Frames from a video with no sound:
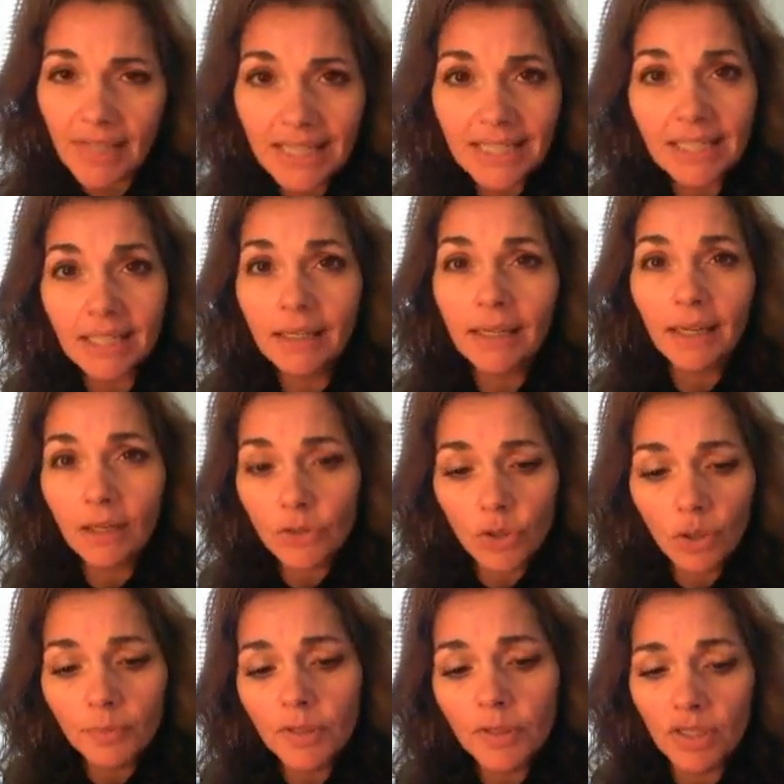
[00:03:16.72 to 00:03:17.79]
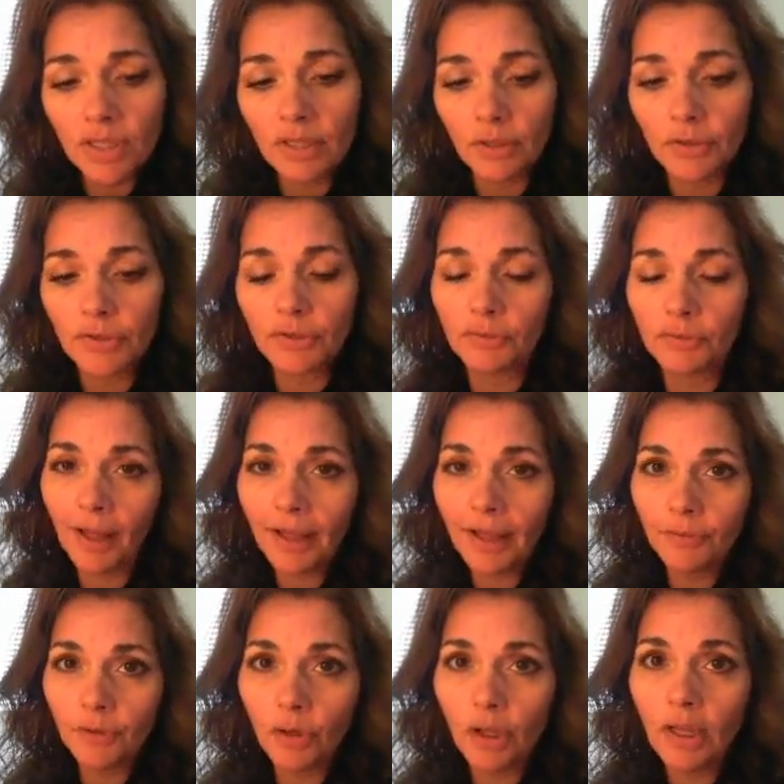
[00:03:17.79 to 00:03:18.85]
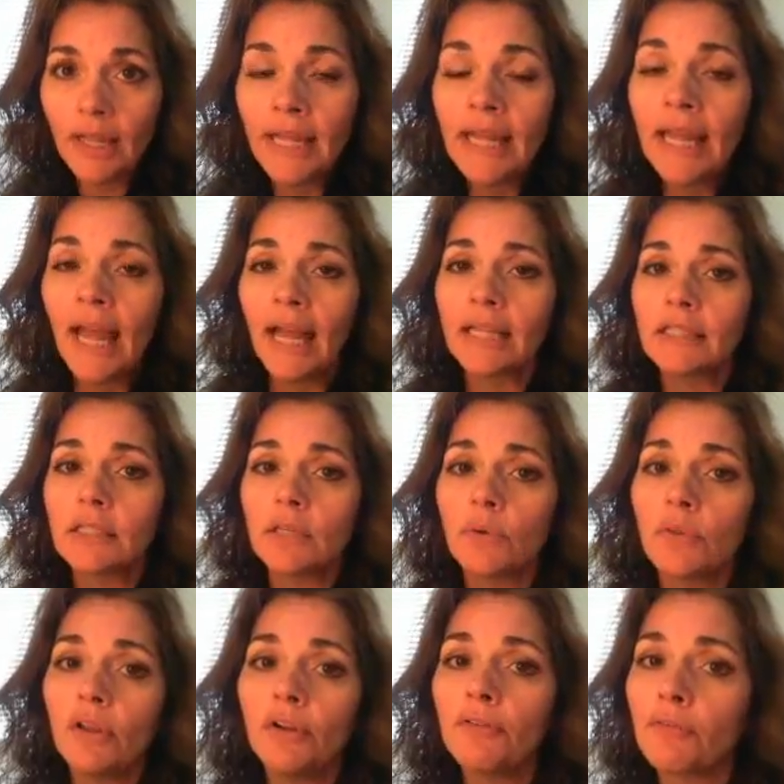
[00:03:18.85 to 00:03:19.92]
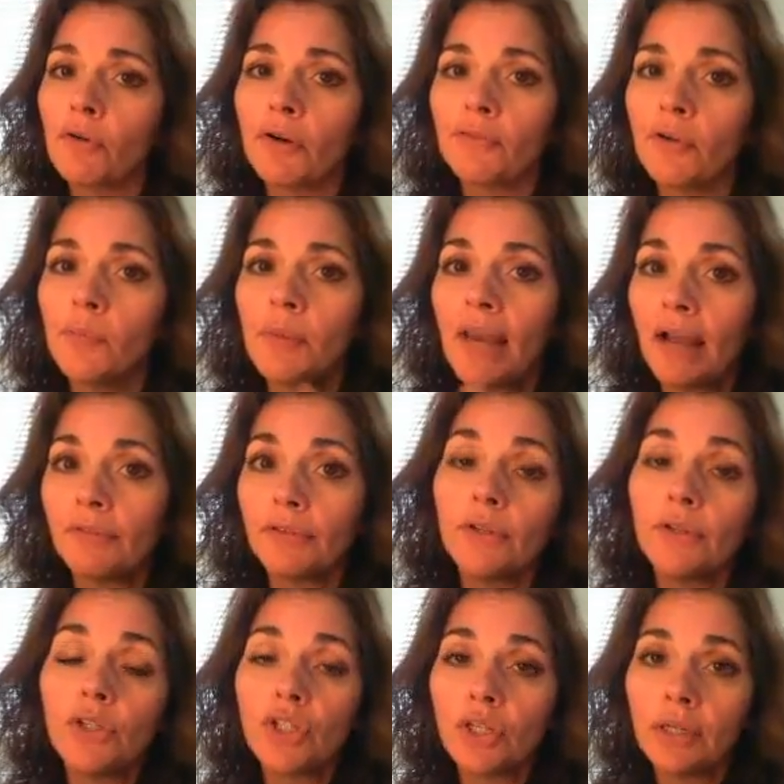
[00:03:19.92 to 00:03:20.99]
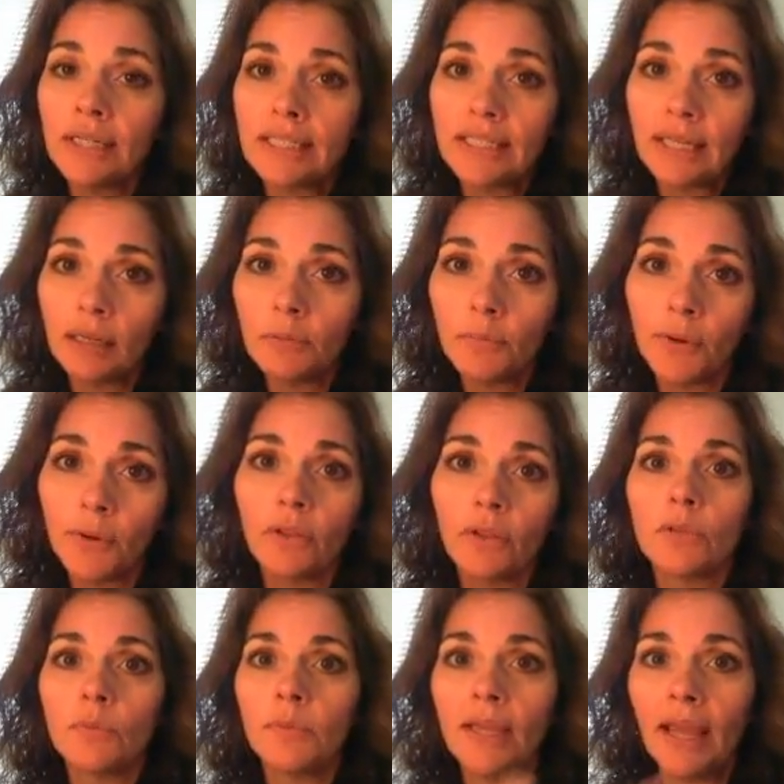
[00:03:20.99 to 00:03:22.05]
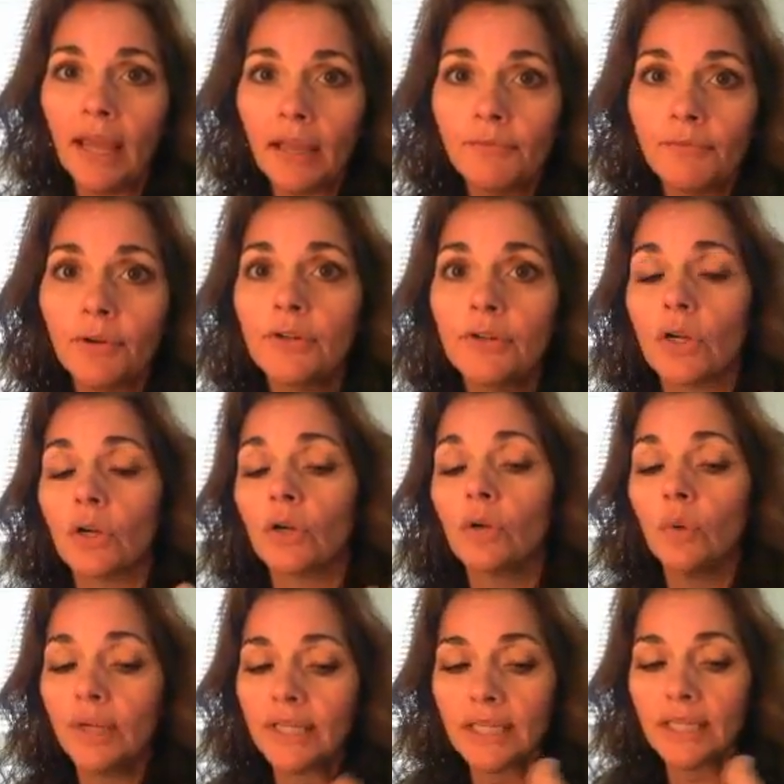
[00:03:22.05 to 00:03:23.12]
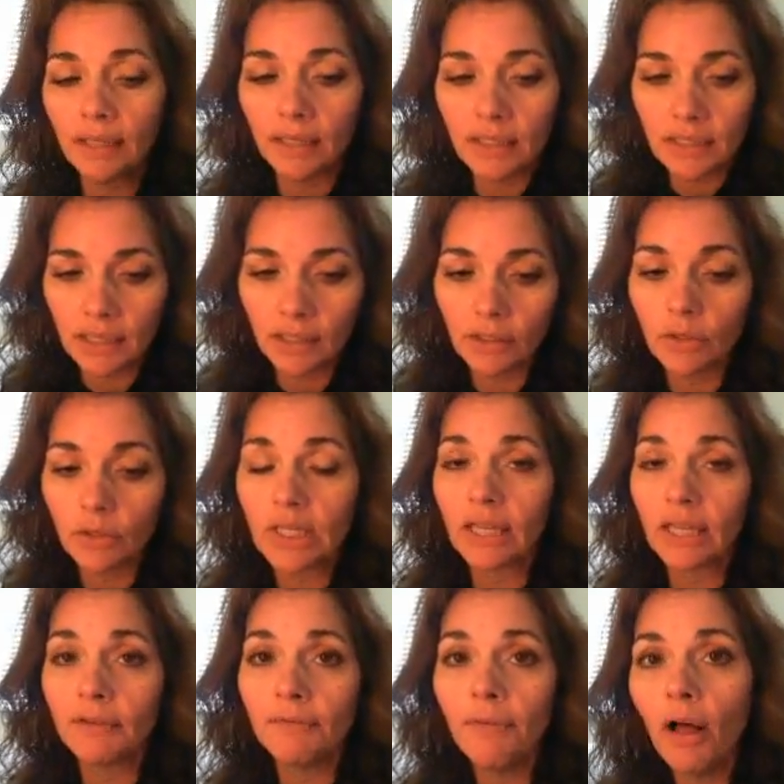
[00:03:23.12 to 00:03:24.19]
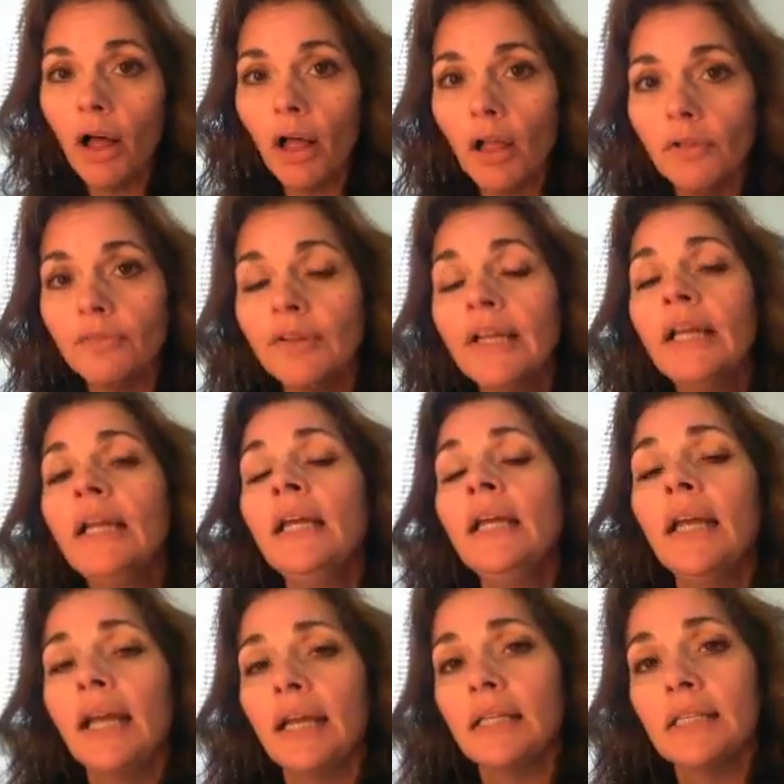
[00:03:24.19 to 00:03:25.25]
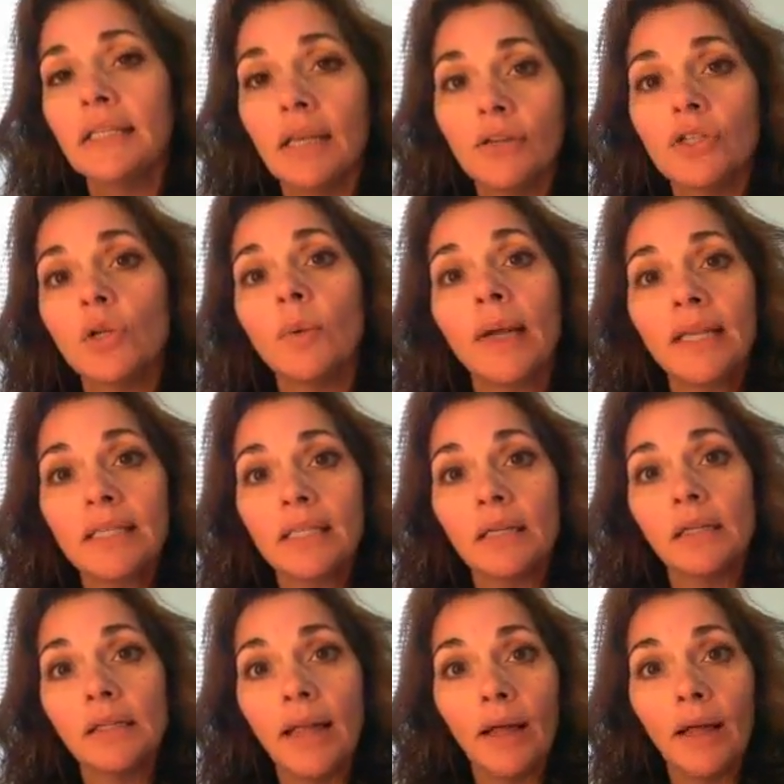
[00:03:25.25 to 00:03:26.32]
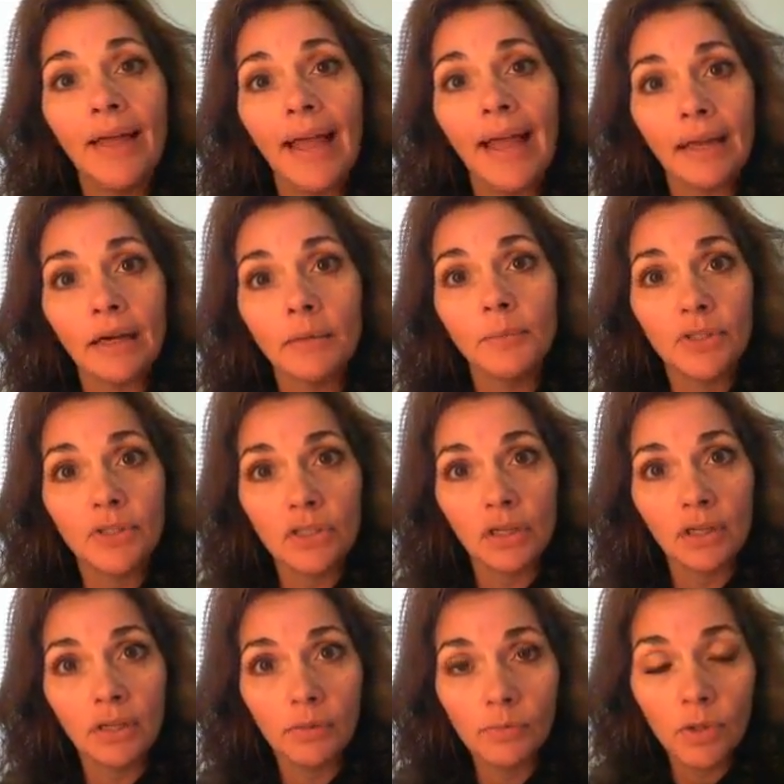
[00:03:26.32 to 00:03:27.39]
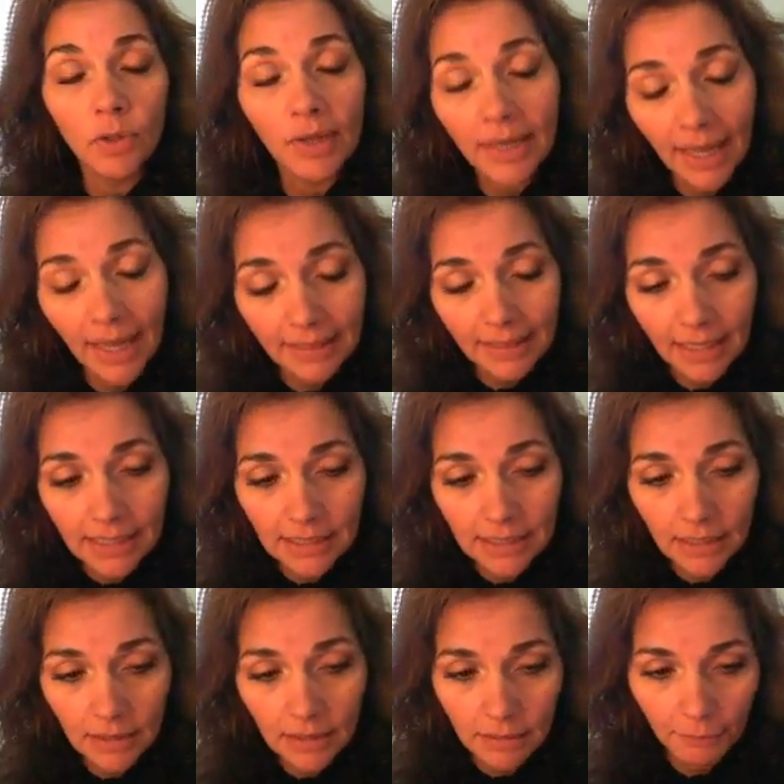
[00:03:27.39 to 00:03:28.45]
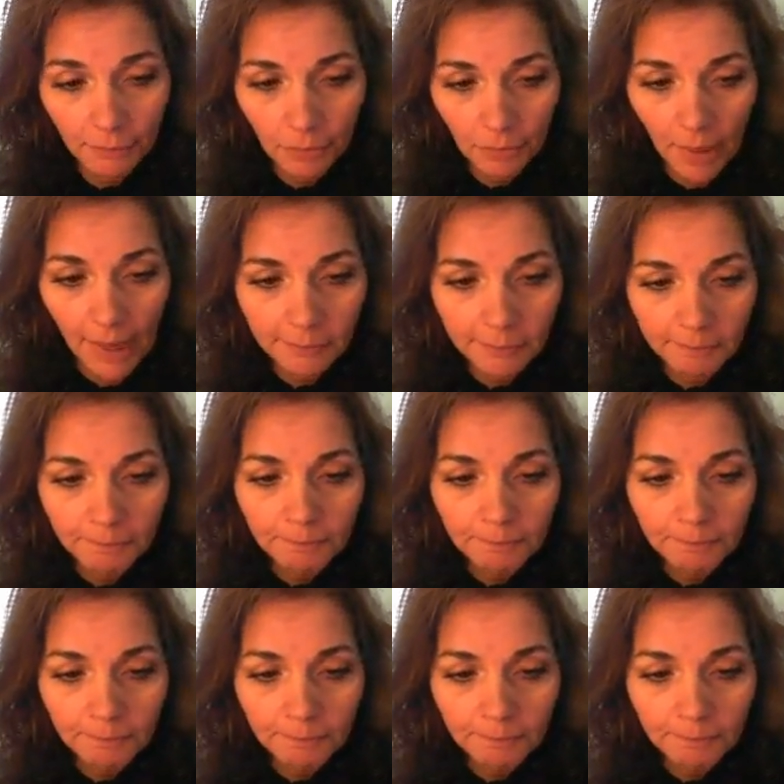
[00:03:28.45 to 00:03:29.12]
it's going to contribute to their survival. And so therefore, from an evolutionary standpoint, those behaviors are going to continue to evolve in such a way as to allow that animal to communicate that sense of threat.